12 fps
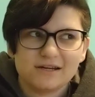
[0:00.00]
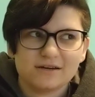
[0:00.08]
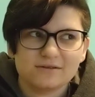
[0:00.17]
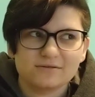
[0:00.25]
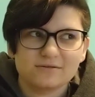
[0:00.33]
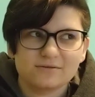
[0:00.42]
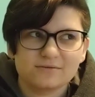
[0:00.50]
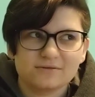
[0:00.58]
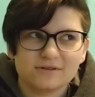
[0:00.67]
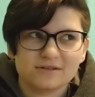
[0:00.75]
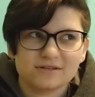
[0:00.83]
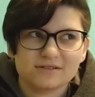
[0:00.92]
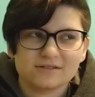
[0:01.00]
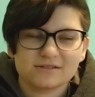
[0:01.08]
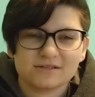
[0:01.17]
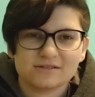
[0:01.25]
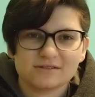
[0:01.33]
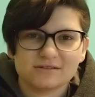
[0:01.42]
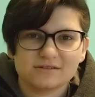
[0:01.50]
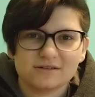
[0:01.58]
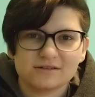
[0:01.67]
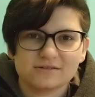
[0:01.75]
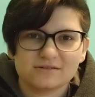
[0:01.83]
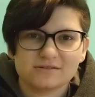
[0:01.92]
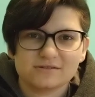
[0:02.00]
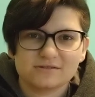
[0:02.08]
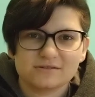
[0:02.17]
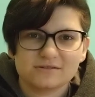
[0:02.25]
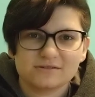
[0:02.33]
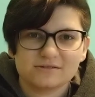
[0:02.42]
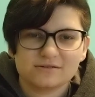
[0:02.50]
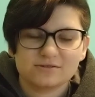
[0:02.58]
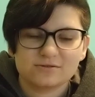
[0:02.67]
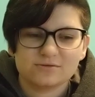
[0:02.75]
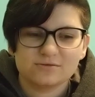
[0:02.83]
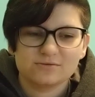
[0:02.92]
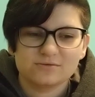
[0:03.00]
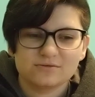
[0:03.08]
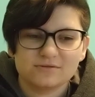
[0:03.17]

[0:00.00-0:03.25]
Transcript: I don't know, I guess technically that's true,